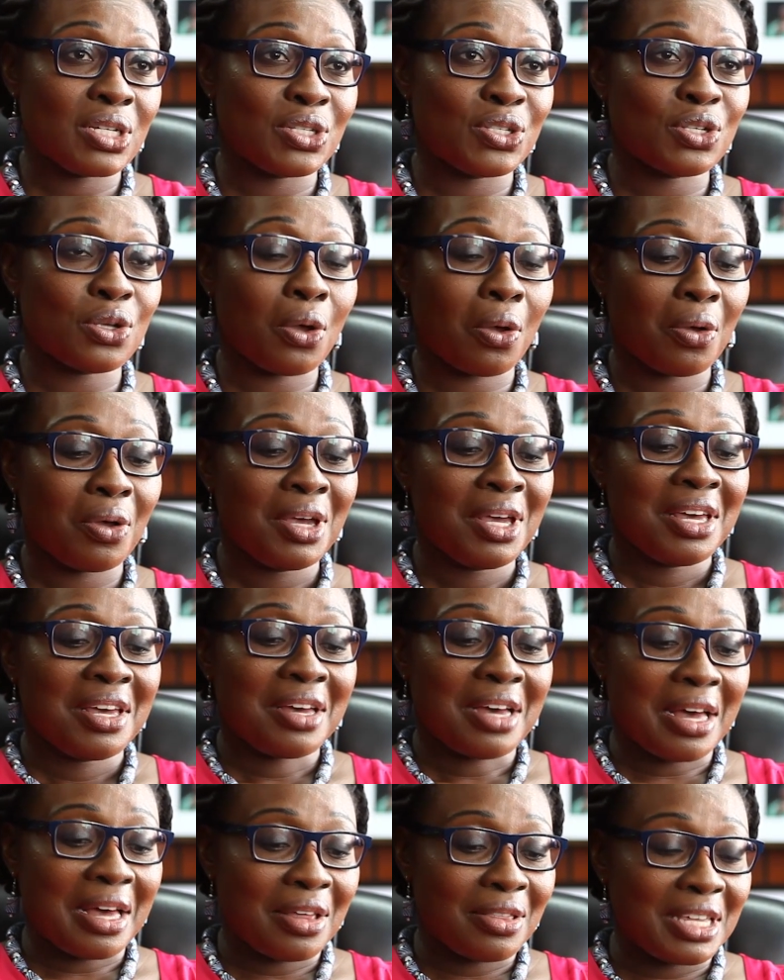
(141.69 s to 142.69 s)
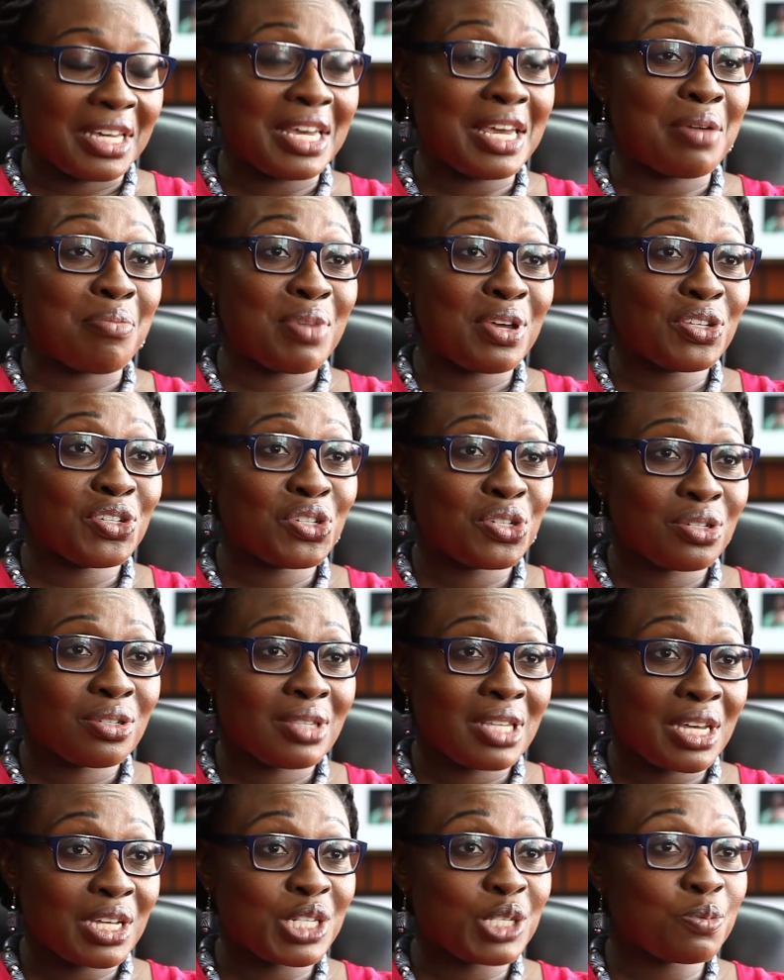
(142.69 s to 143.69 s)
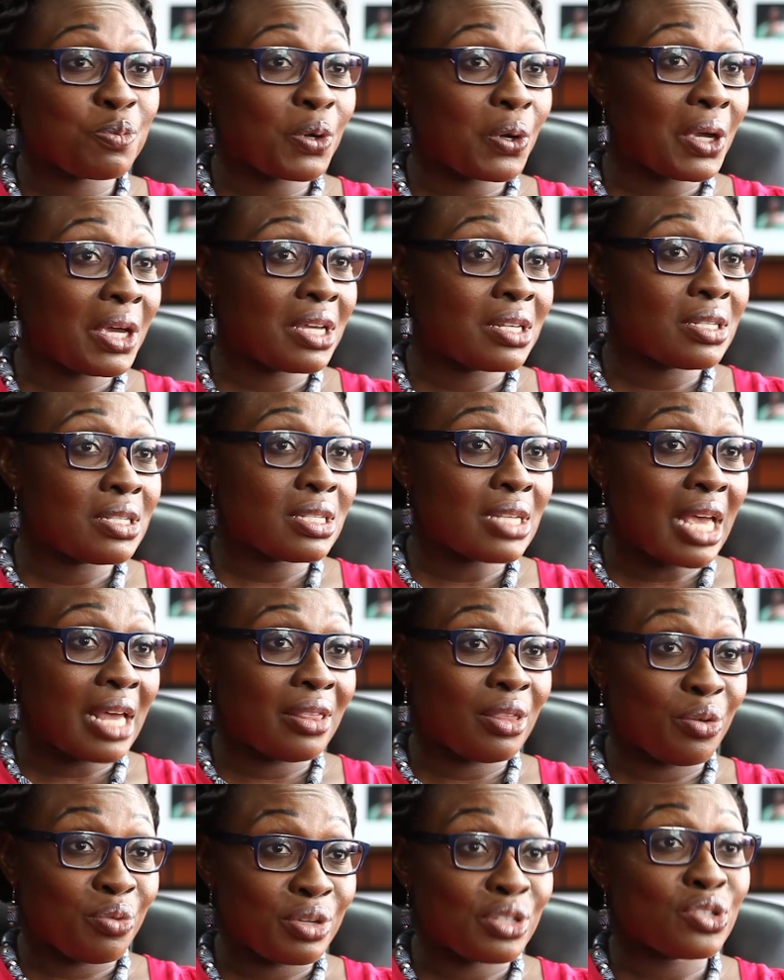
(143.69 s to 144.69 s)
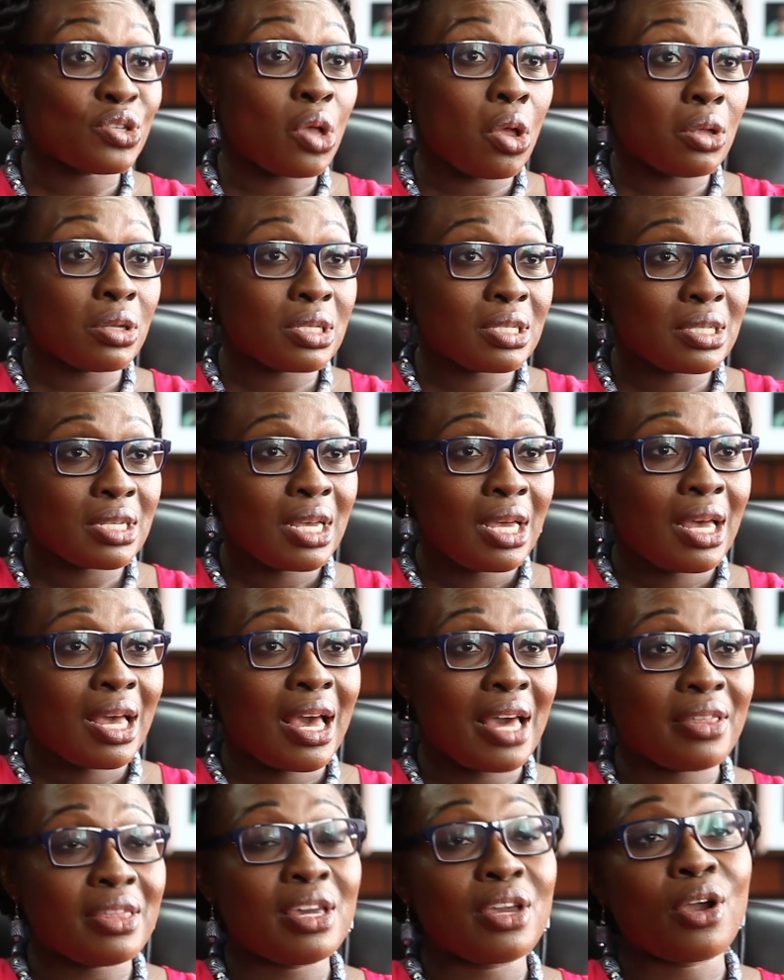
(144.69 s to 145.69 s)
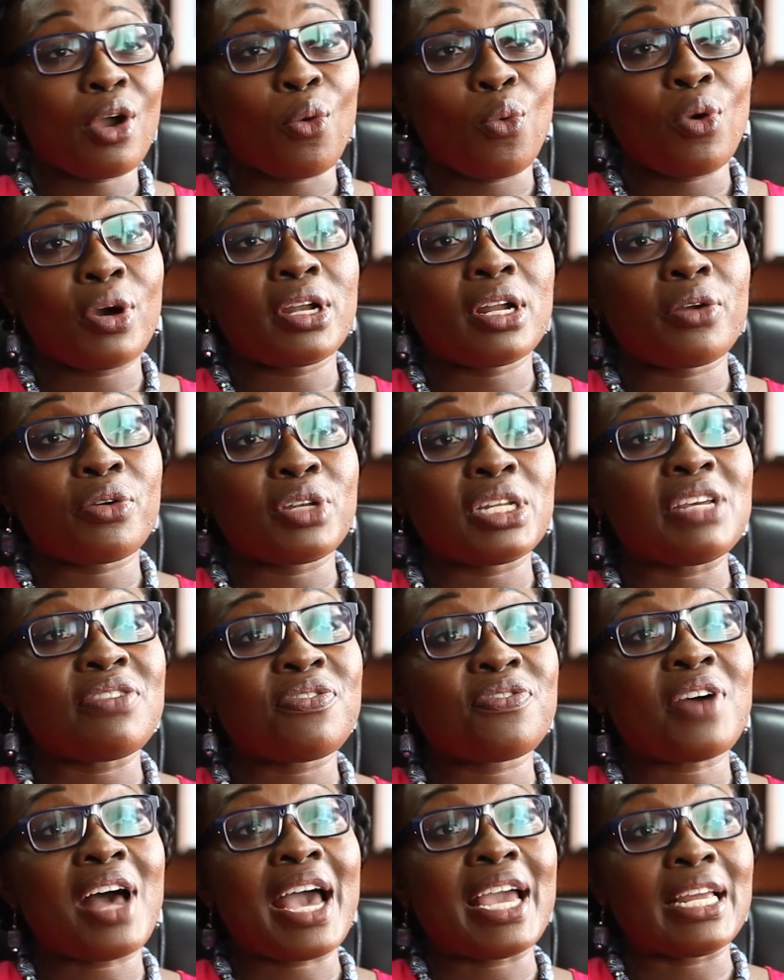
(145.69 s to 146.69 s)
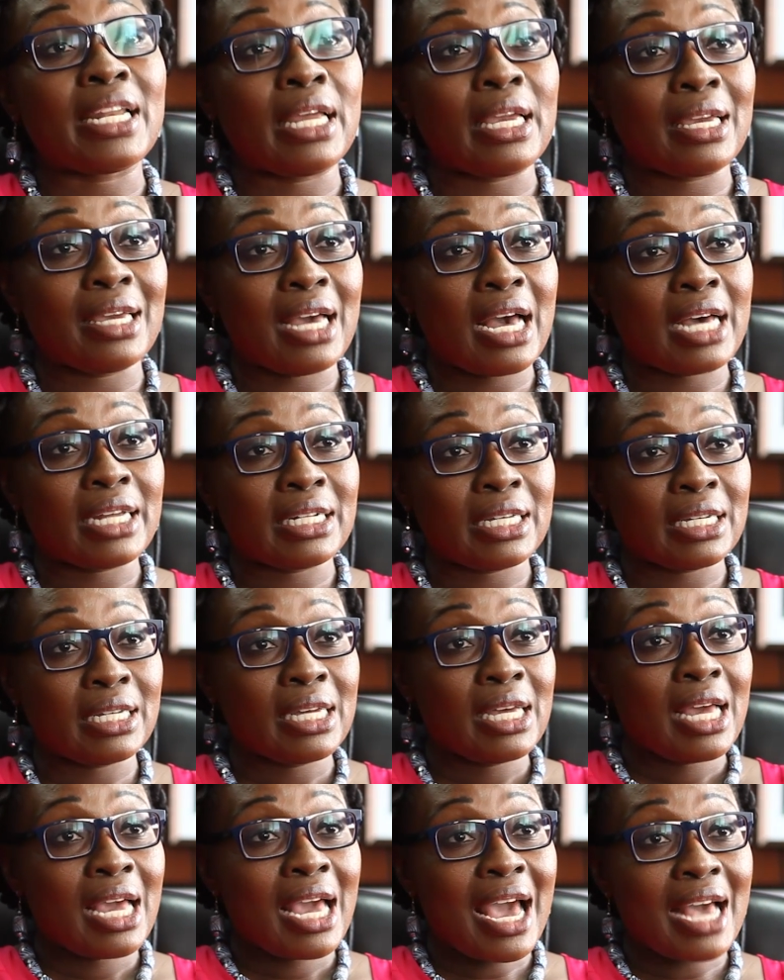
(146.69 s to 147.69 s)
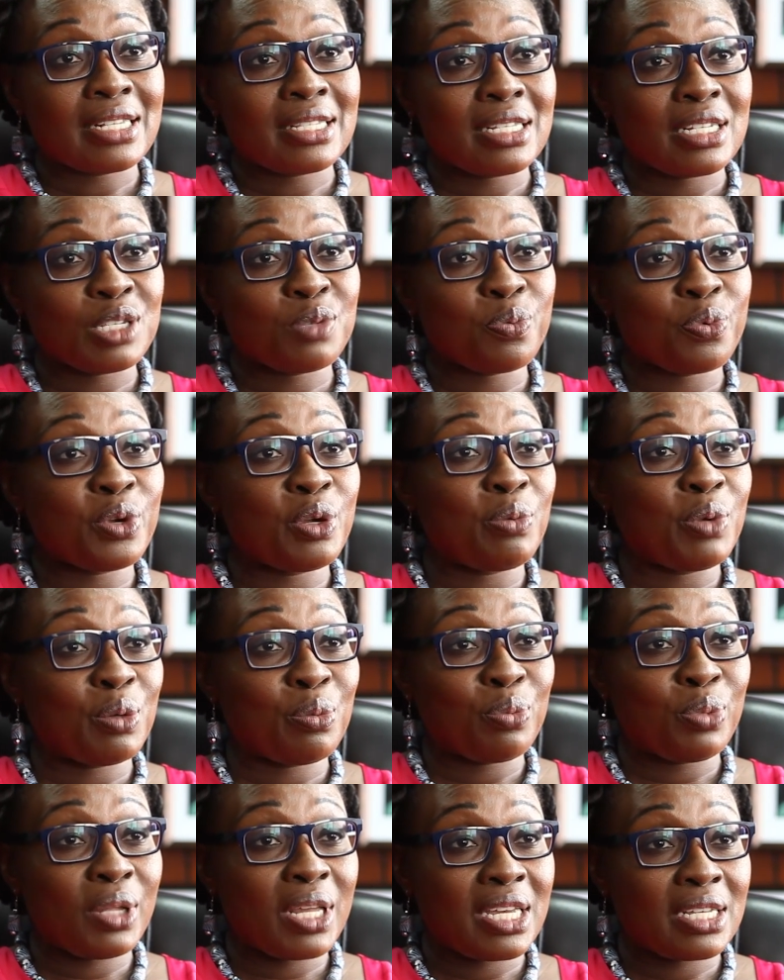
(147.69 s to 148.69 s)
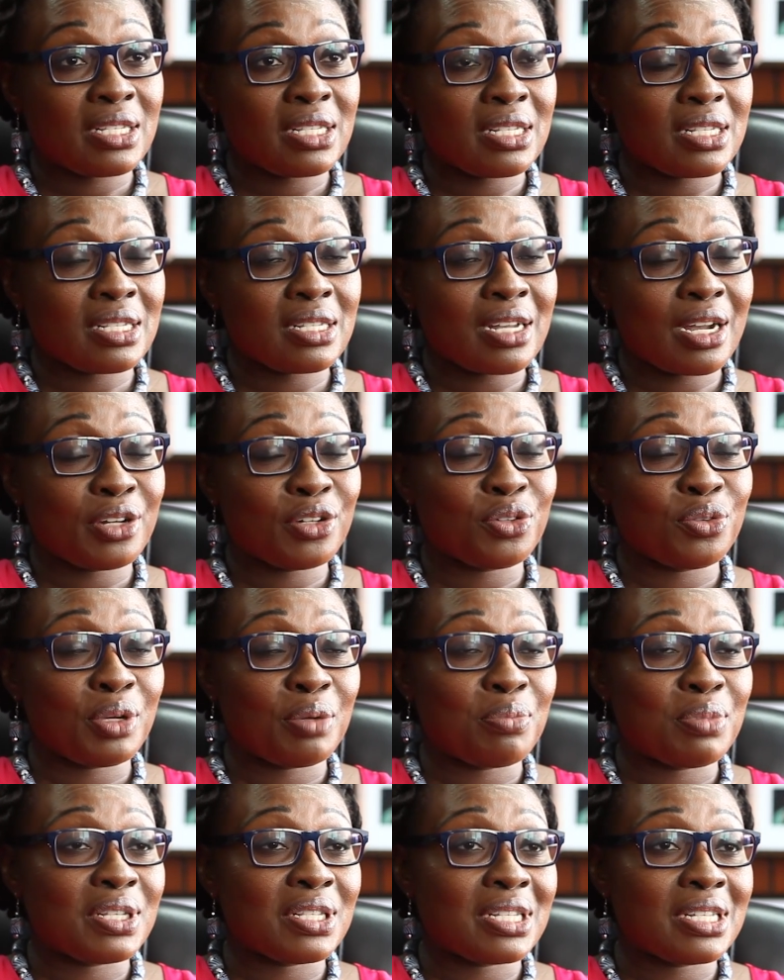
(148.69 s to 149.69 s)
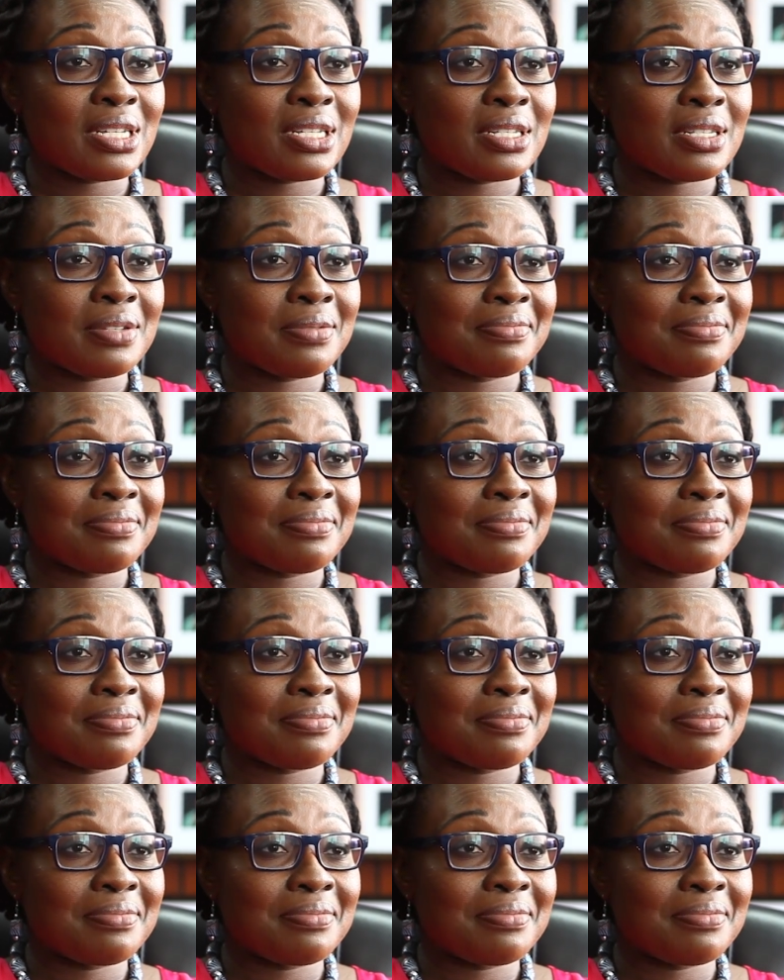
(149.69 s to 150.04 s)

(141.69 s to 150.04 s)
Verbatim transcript: And so uh, the image, the experience, and the results, I think, are what are defining Ghana as this premium place to start doing business.